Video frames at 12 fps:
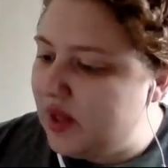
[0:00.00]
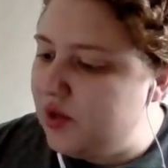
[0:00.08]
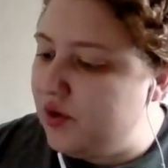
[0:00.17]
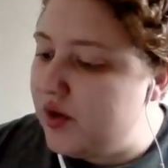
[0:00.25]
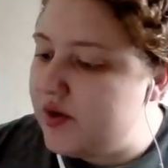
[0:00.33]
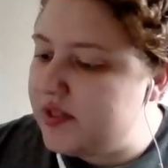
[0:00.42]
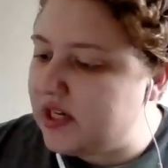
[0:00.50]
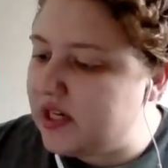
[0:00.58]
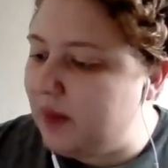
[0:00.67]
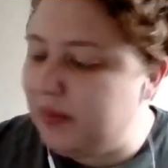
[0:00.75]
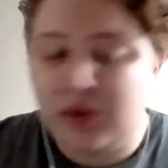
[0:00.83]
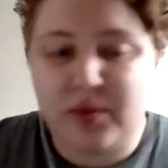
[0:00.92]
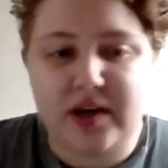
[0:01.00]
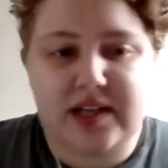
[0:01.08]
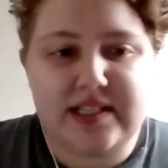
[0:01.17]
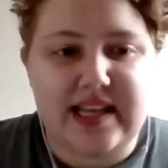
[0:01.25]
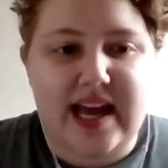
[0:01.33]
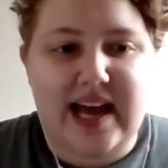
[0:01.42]
You used a couple of
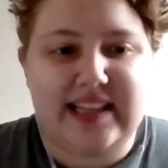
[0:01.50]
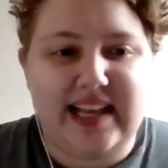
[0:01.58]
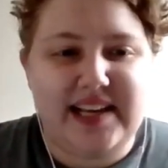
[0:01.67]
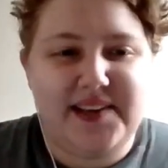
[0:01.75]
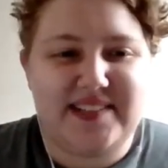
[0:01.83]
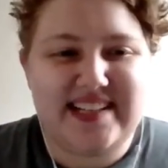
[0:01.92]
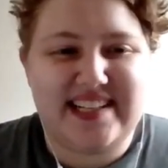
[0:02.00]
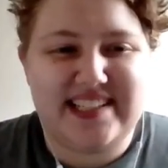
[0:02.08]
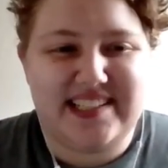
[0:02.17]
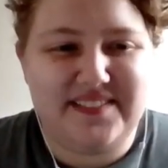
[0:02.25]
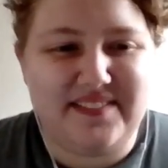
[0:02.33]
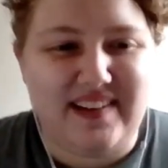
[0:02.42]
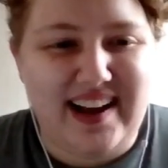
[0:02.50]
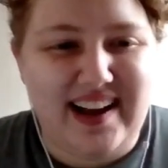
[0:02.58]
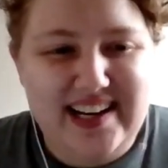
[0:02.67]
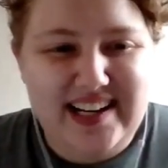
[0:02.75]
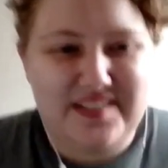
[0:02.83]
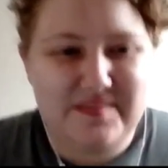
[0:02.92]
words that I'd like you to
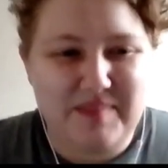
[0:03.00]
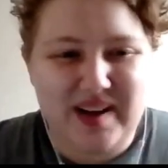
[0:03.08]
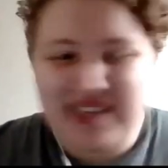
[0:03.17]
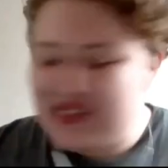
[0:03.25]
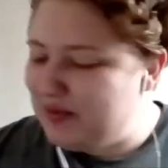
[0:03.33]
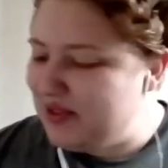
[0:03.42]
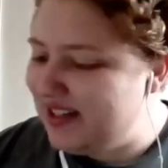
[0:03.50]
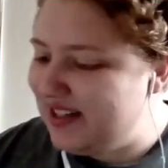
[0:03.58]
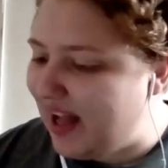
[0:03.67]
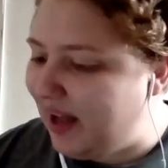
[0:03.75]
define, if possible.